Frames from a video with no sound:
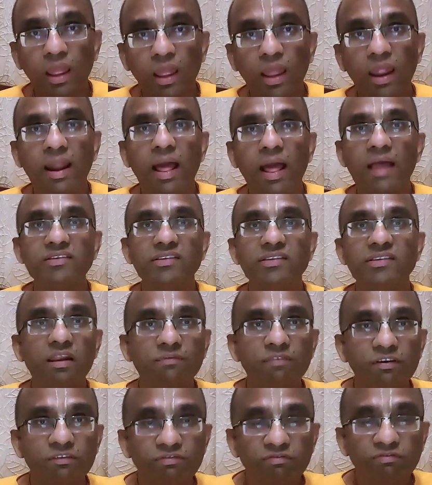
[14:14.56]
And as the
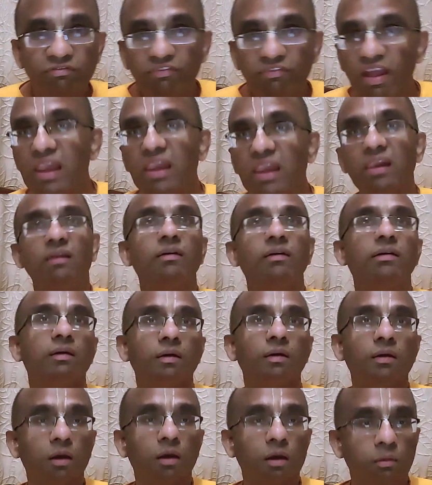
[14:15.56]
elephant fell,
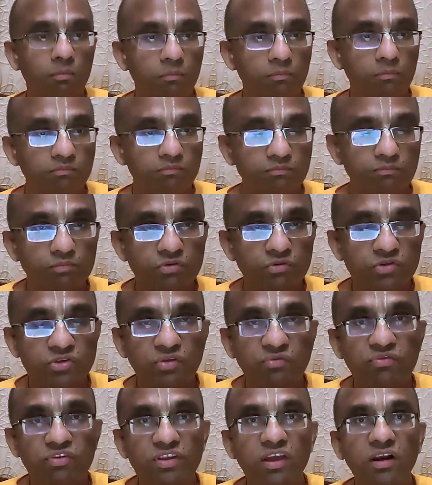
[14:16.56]

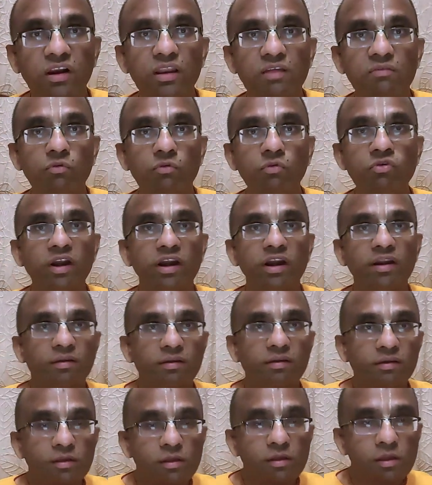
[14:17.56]
severely wounded,
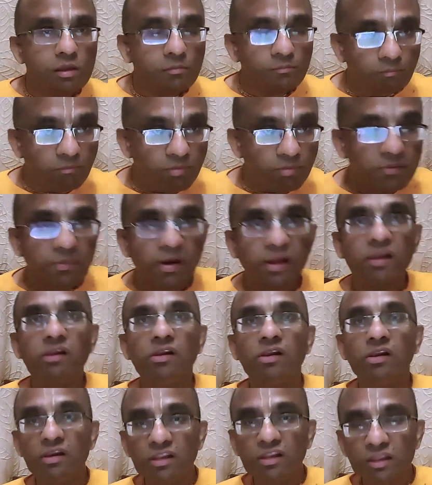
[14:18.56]
Bhima
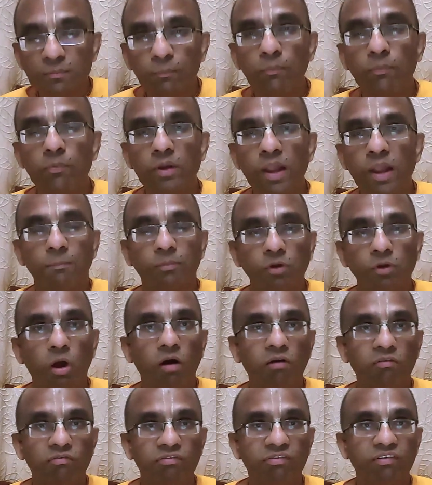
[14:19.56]
leaped, leapt
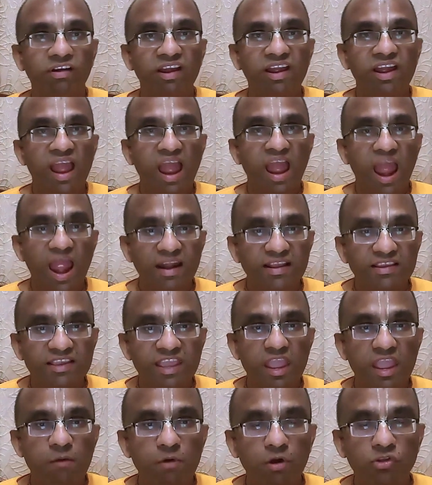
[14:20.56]
off and
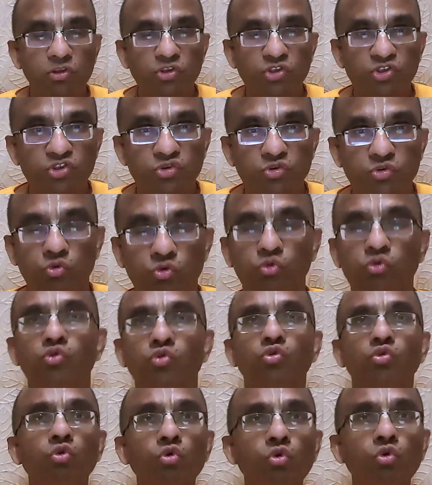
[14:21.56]
gave a
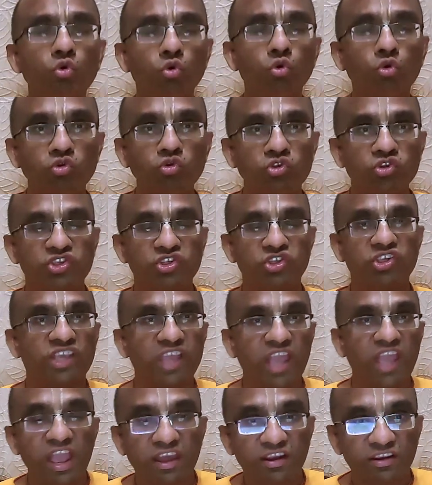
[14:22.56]
huge,
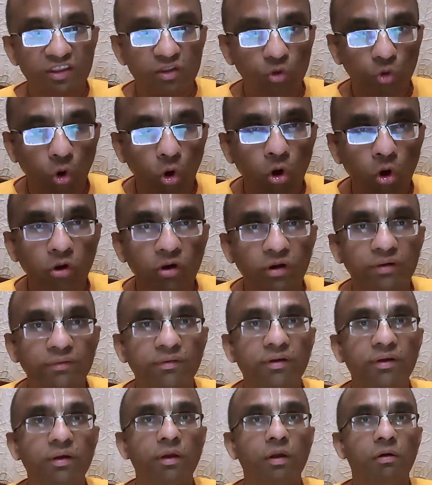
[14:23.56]
scary roar
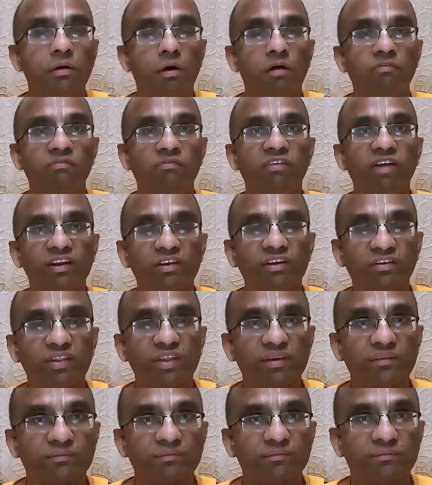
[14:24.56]
of
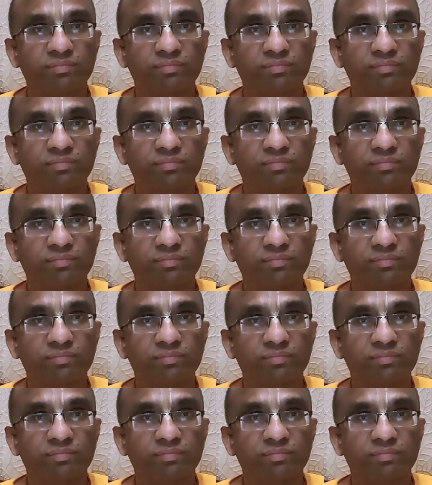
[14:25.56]
victory.